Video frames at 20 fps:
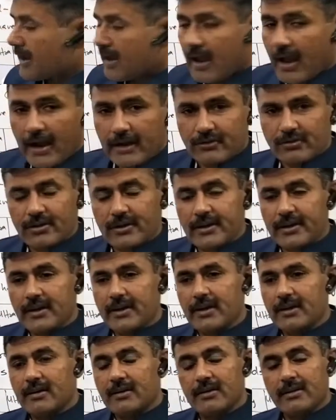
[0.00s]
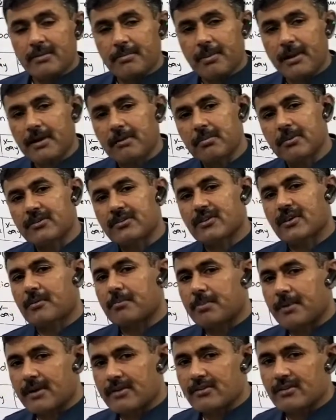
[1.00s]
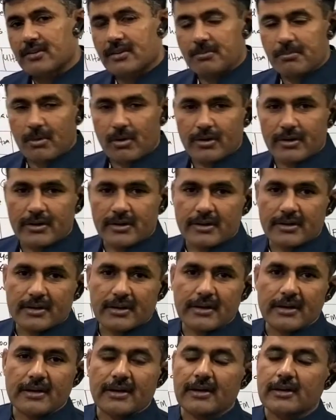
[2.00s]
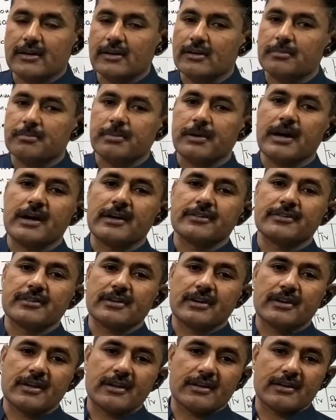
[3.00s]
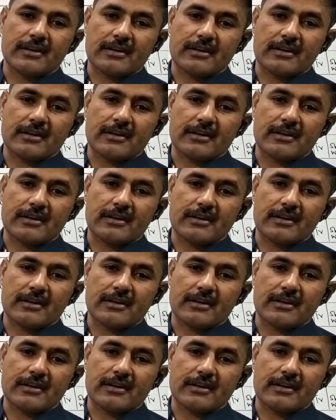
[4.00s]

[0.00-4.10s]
Actually, the pigments that are present in the body in a chloroplast and an